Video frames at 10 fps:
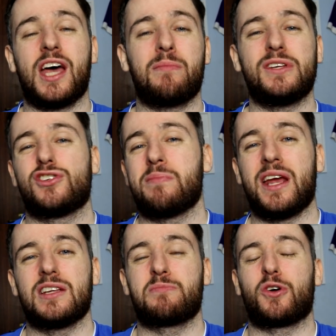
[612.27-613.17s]
that'd be
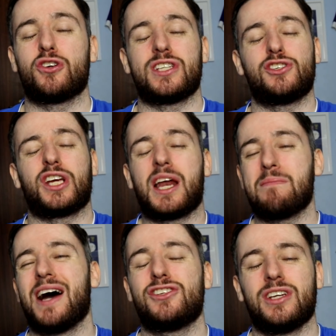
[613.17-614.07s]
tremendous because as you can
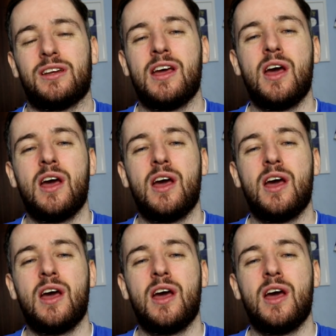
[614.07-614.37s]
imagine,